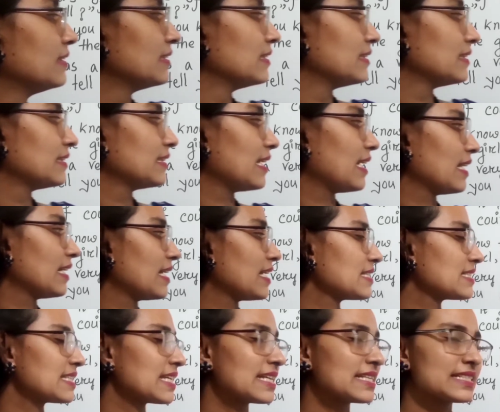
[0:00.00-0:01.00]
the last
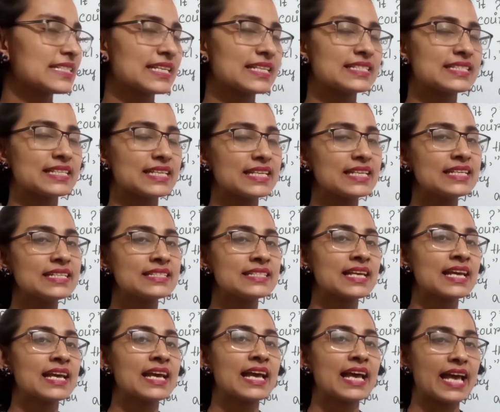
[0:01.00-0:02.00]
sentence is
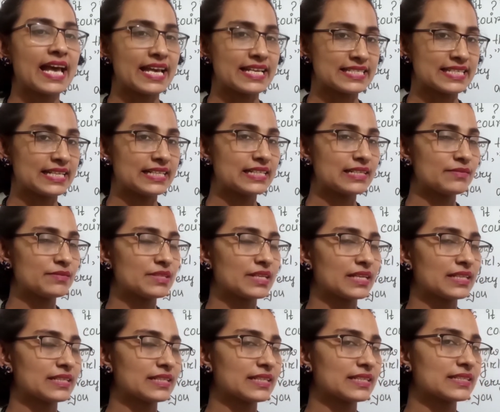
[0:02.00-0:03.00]
assertive
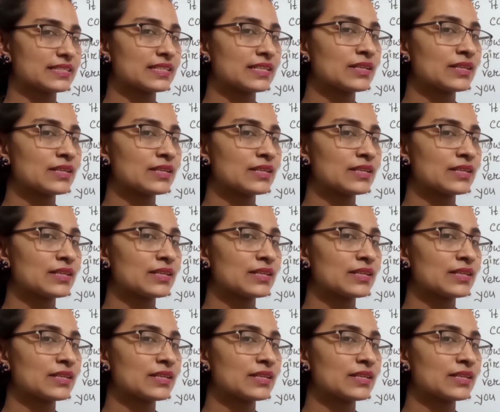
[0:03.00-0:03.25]
sentence.